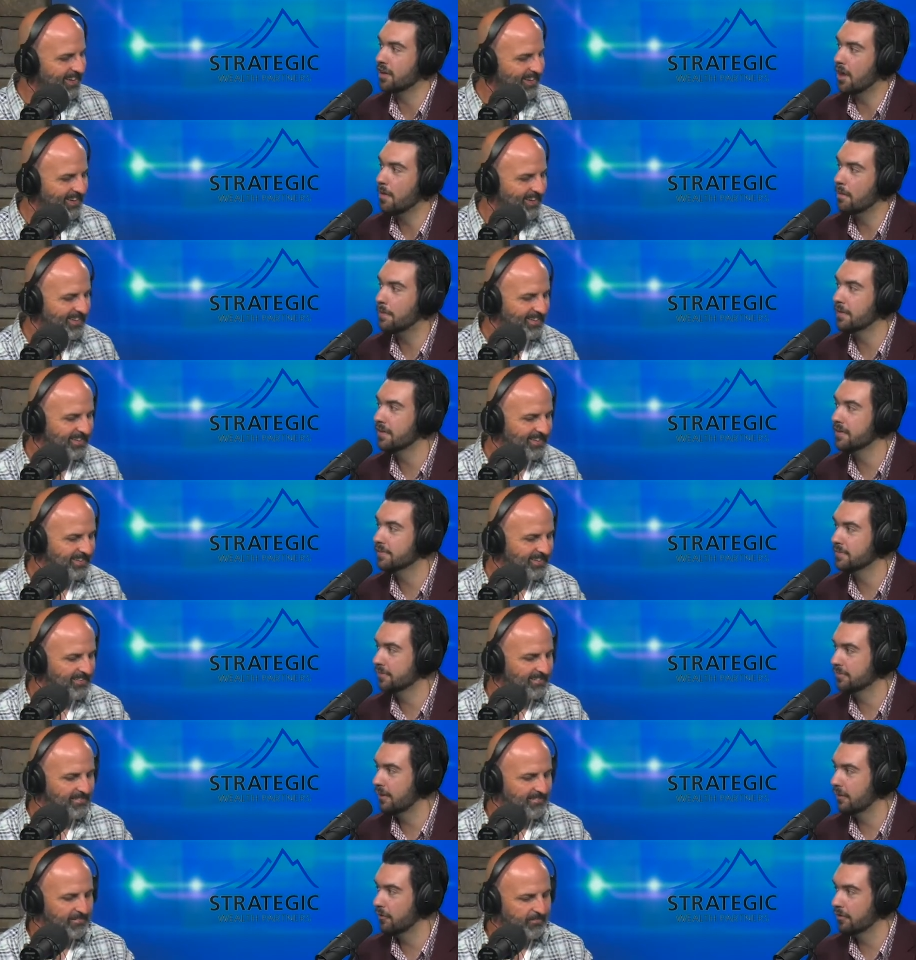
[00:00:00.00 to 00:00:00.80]

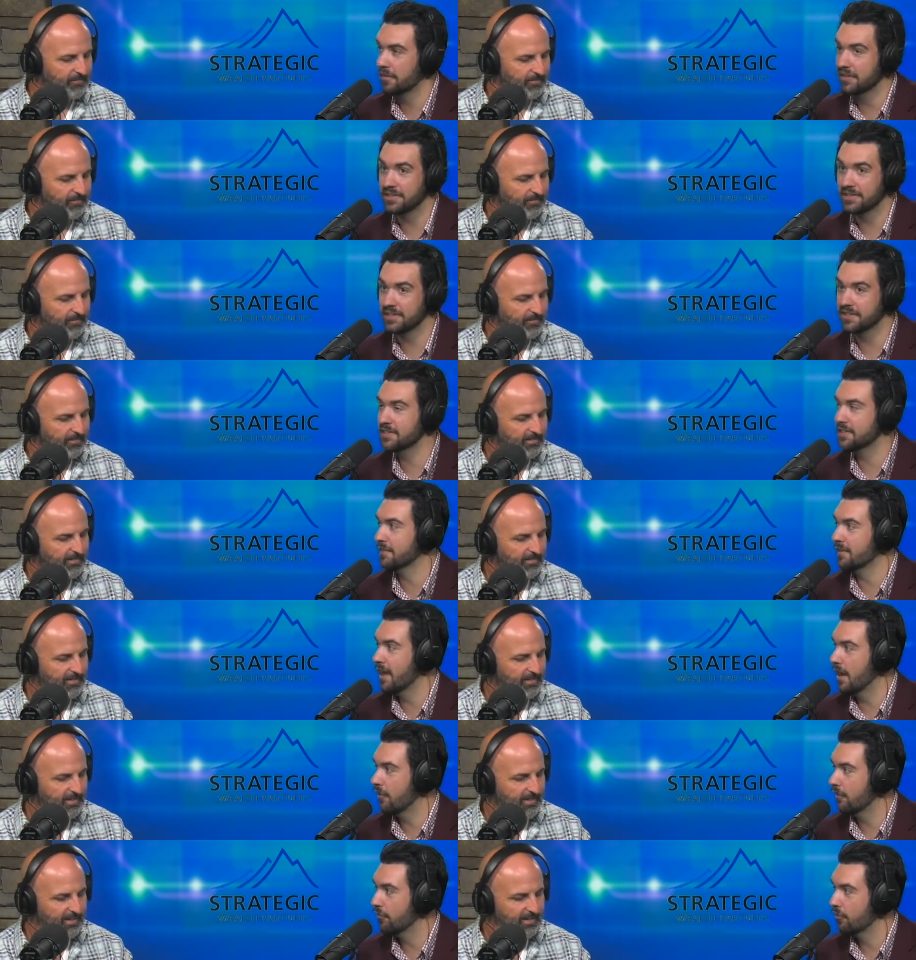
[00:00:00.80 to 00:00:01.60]
Speaker 1: companies that
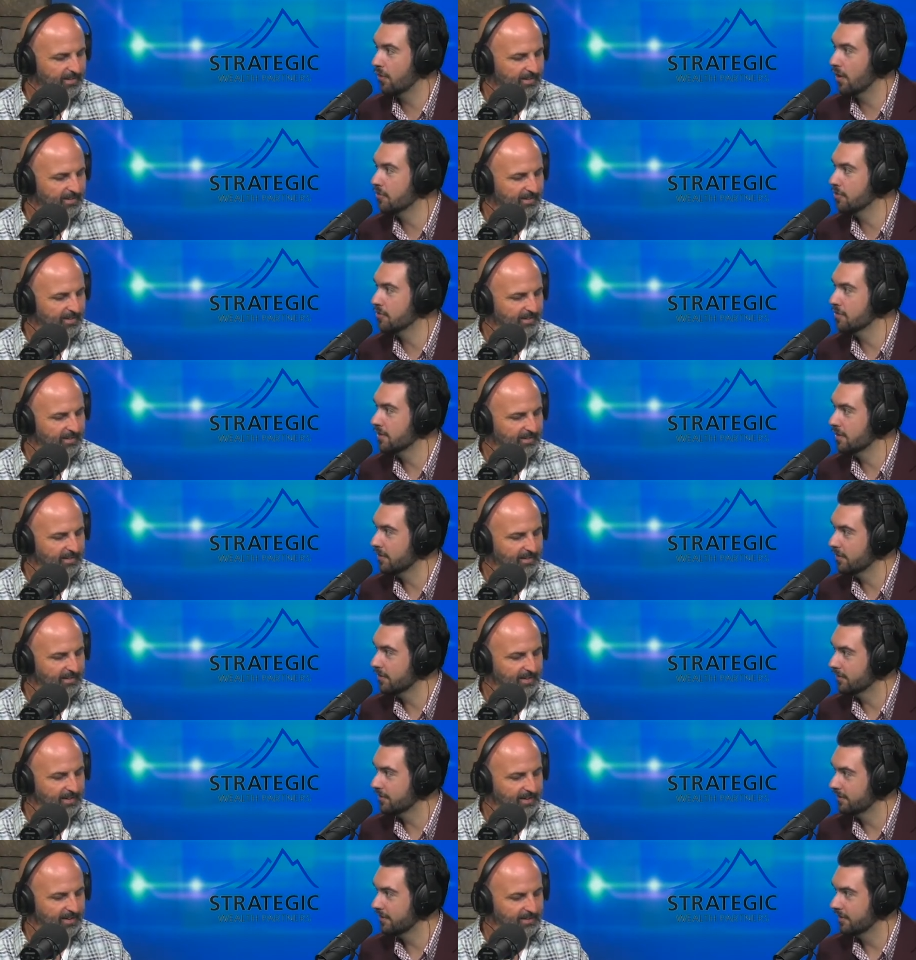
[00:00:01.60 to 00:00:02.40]
existed now for 100
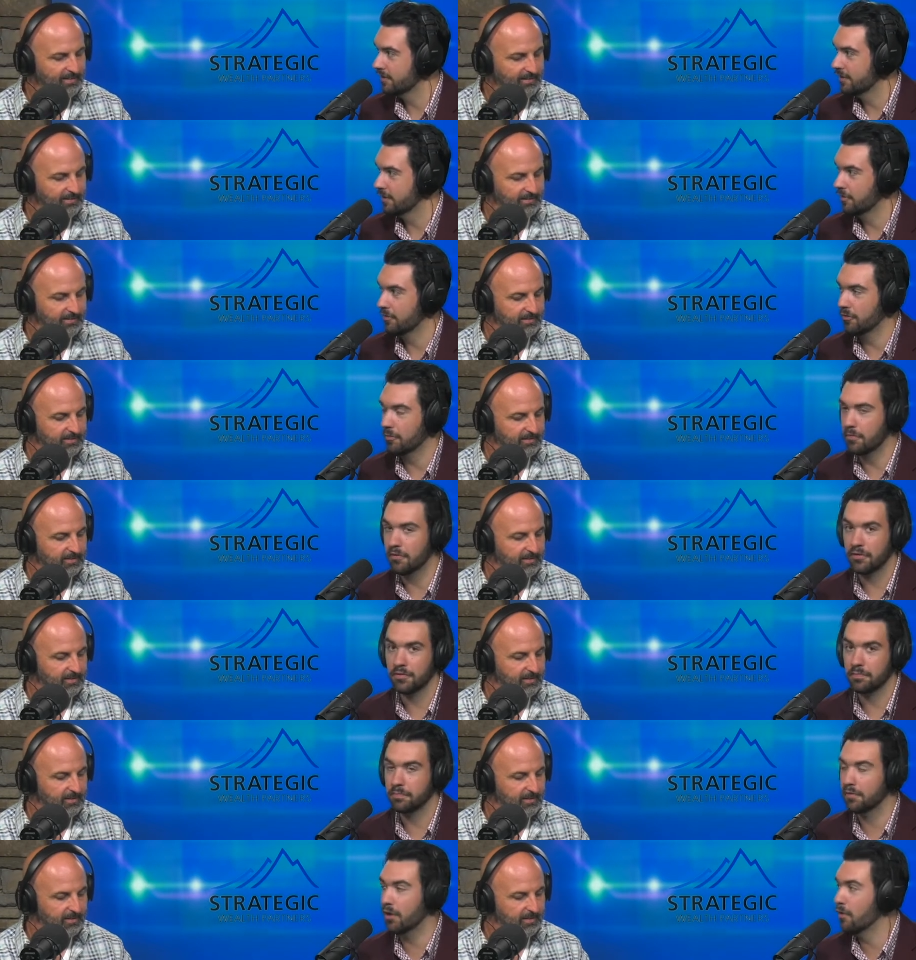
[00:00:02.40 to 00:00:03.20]
years. Yeah. Some of
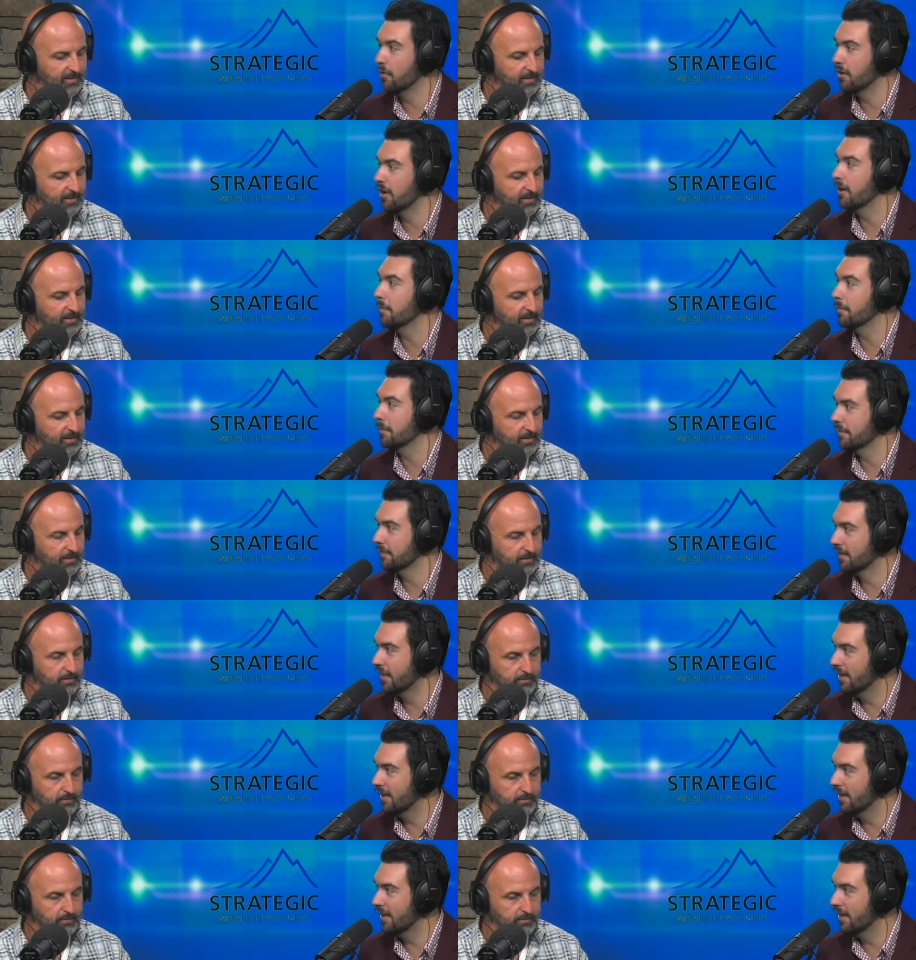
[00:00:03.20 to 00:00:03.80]
them are blowing up and